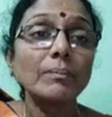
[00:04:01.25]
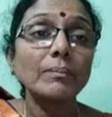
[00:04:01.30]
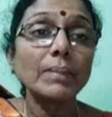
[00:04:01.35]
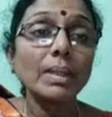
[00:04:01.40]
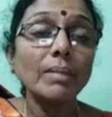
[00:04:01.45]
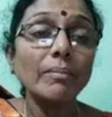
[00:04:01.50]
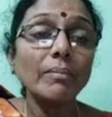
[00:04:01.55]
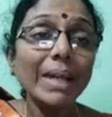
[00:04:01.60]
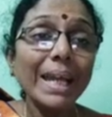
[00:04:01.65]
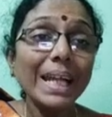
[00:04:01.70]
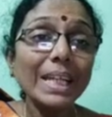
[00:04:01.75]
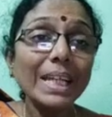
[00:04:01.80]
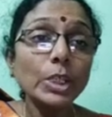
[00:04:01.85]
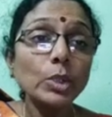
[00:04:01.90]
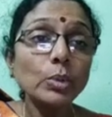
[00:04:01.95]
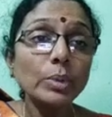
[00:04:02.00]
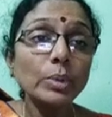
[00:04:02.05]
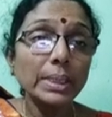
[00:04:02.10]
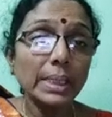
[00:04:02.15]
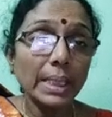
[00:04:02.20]
value
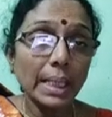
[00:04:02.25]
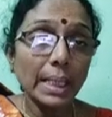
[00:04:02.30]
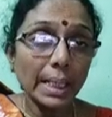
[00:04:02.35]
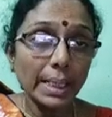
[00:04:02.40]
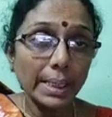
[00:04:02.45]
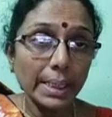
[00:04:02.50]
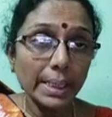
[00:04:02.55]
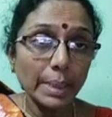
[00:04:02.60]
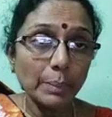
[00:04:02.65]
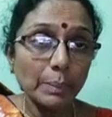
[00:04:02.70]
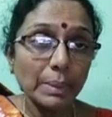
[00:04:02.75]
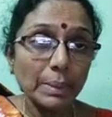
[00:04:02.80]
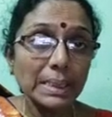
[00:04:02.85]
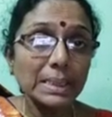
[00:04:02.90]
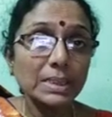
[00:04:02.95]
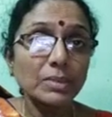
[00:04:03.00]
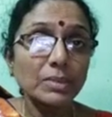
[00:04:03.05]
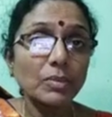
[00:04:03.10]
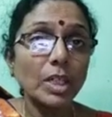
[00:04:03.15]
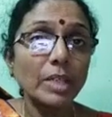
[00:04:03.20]
in the runtime, means
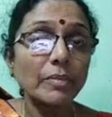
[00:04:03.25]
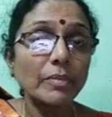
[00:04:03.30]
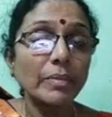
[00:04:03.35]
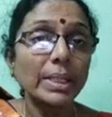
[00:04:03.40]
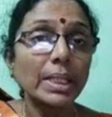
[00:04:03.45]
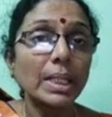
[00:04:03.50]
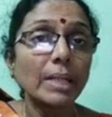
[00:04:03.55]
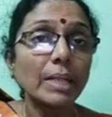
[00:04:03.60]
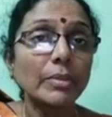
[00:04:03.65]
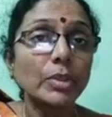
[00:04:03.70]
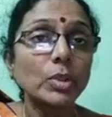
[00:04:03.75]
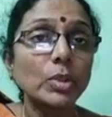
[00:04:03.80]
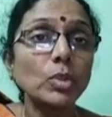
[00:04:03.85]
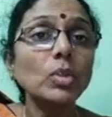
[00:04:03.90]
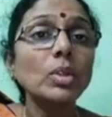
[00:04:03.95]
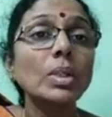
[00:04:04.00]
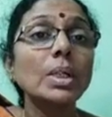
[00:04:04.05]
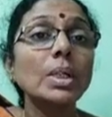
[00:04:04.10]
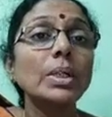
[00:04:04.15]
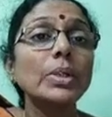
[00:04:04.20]
what we have to
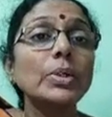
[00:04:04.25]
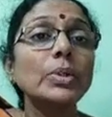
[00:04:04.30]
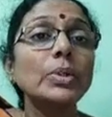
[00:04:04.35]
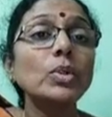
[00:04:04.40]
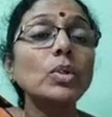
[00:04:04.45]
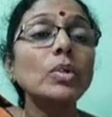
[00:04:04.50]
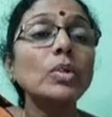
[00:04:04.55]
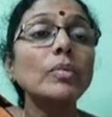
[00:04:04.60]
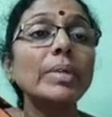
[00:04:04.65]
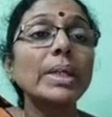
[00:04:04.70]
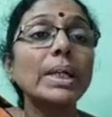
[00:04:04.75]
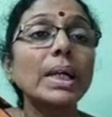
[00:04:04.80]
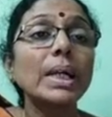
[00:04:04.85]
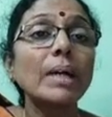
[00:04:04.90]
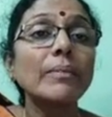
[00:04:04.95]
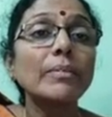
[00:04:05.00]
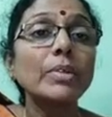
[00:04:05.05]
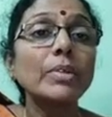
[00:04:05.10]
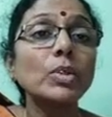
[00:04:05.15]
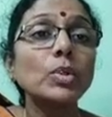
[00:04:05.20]
do, we have
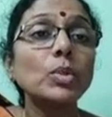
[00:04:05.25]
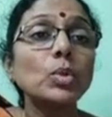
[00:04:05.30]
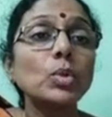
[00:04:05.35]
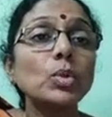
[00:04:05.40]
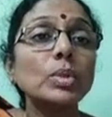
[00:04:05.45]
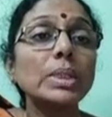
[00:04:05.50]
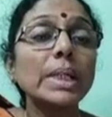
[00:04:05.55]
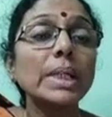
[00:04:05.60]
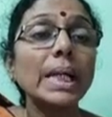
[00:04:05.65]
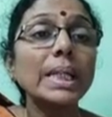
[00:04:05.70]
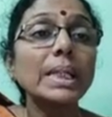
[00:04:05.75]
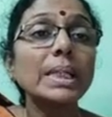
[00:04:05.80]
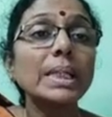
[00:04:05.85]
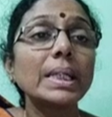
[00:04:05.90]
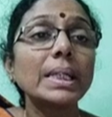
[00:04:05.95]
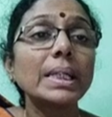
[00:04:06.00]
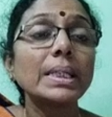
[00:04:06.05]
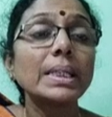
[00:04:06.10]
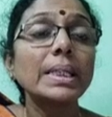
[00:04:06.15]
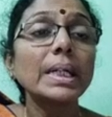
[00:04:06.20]
to do that
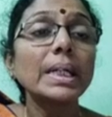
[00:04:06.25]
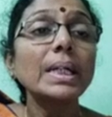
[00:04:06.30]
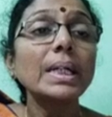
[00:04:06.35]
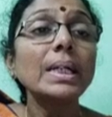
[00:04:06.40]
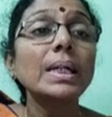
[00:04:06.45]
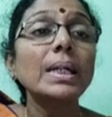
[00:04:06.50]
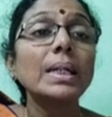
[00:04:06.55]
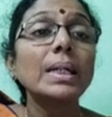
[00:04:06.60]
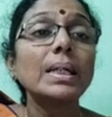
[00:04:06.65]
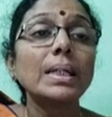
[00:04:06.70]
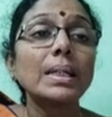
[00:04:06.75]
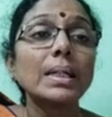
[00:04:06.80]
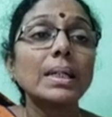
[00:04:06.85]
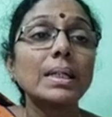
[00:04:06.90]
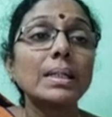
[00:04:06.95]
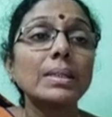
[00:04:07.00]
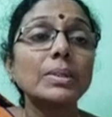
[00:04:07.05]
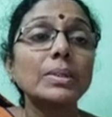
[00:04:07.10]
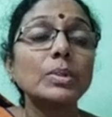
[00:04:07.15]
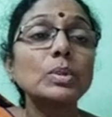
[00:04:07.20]
in the
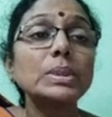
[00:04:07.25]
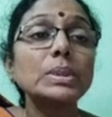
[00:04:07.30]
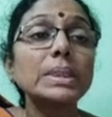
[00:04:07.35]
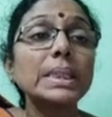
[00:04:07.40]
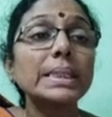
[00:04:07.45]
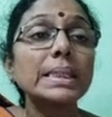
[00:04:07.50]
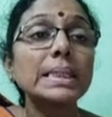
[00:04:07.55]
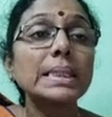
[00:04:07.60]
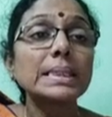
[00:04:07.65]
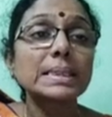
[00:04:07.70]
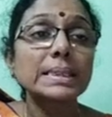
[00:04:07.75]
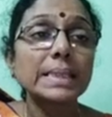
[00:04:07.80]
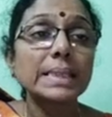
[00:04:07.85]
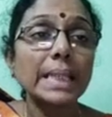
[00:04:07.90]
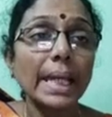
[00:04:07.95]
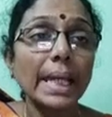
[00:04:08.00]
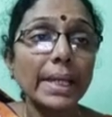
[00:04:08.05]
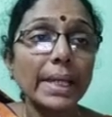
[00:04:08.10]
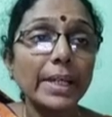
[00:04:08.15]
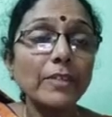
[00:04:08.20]
using the
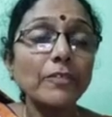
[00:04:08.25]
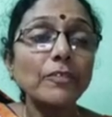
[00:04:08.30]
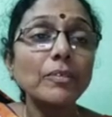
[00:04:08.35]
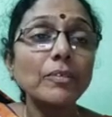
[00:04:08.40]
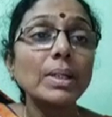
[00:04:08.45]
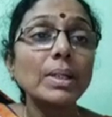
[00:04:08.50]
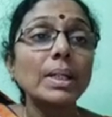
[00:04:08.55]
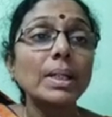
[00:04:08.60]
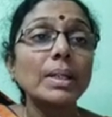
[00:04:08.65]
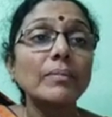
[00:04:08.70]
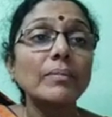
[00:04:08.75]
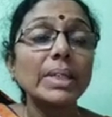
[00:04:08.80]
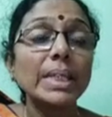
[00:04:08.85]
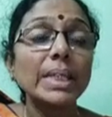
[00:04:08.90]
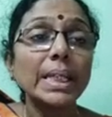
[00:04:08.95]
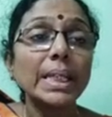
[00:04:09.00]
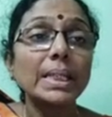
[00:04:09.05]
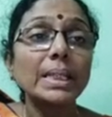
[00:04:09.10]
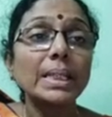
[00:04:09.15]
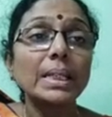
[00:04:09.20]
scanf. We
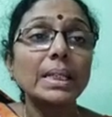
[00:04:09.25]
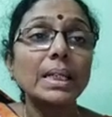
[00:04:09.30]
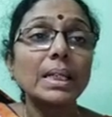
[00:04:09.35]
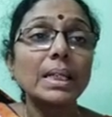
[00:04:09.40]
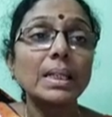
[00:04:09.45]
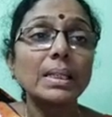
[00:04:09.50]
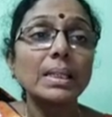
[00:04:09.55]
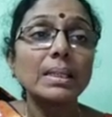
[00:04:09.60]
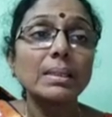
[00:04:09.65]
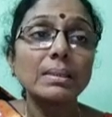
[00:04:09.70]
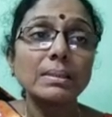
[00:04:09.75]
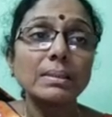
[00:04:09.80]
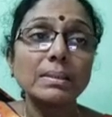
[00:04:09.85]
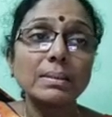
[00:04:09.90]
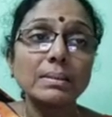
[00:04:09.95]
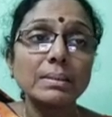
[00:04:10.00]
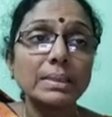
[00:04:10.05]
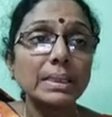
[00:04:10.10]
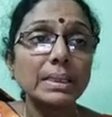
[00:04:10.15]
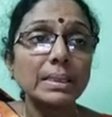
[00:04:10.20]
can
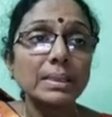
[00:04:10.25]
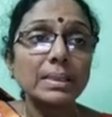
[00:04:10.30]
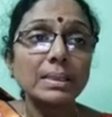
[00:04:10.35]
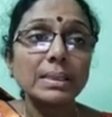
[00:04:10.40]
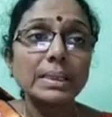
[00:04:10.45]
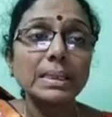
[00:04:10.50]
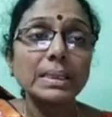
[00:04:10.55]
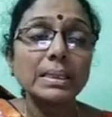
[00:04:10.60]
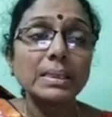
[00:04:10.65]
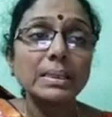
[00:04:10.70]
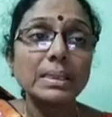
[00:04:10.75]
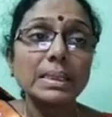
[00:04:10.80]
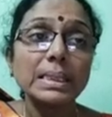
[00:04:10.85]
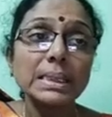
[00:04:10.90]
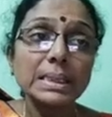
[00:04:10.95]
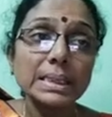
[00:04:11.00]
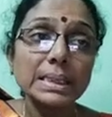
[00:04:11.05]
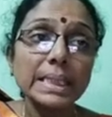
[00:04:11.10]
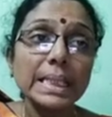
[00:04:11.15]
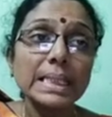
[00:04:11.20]

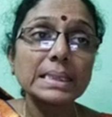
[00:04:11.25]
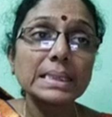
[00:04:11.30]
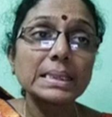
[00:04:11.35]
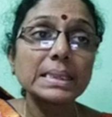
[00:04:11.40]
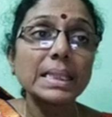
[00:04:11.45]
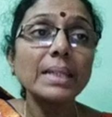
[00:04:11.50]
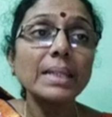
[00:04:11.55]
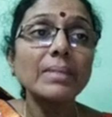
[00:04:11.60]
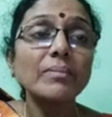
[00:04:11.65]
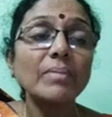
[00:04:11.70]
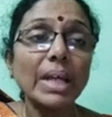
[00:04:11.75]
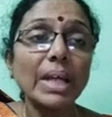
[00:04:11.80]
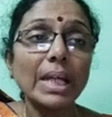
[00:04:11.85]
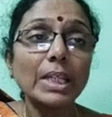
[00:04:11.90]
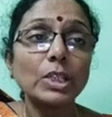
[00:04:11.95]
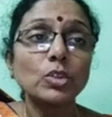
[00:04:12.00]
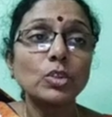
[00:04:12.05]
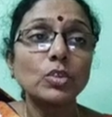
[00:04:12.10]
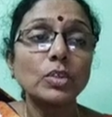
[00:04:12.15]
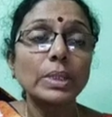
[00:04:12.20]
initialize the
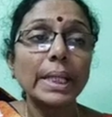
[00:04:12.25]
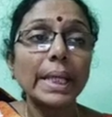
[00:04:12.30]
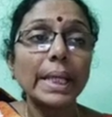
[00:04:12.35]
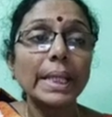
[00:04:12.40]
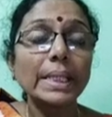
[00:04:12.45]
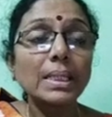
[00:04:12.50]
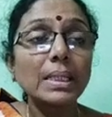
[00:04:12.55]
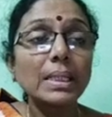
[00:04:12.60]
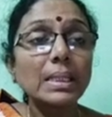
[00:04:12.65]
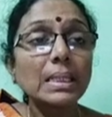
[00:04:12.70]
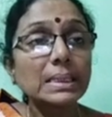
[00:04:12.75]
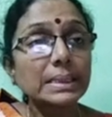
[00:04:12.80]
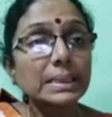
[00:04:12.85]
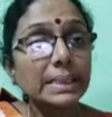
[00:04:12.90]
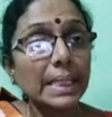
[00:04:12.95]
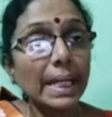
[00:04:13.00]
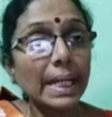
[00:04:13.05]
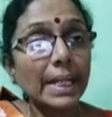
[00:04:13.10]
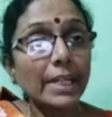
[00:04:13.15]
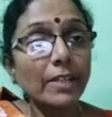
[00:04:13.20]
value, either the
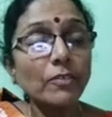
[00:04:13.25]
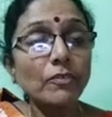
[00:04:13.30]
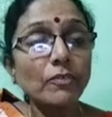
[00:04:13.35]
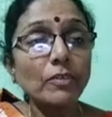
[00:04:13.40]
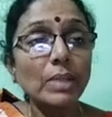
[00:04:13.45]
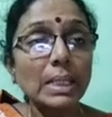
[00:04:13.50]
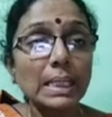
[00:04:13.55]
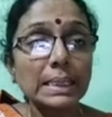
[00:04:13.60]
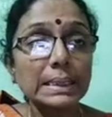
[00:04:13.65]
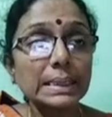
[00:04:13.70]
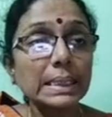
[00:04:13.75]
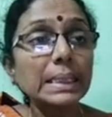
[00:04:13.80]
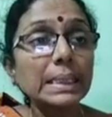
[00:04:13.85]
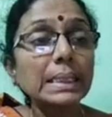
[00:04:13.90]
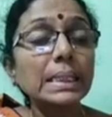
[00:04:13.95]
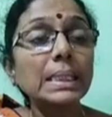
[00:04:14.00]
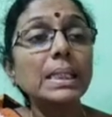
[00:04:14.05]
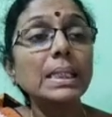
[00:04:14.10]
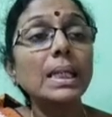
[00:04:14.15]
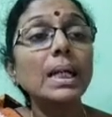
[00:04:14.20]
scanf for a single